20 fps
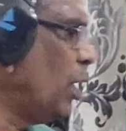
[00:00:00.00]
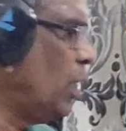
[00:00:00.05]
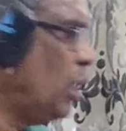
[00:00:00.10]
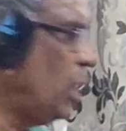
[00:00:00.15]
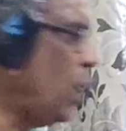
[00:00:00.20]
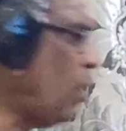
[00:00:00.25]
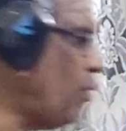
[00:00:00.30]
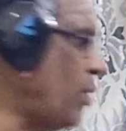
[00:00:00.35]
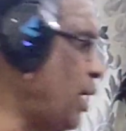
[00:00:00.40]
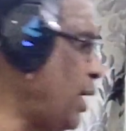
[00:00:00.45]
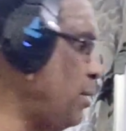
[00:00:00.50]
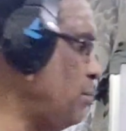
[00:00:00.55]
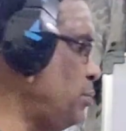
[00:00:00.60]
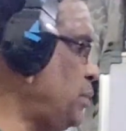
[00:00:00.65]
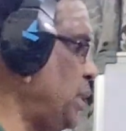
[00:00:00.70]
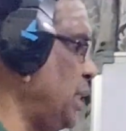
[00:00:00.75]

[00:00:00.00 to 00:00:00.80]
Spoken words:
Now I am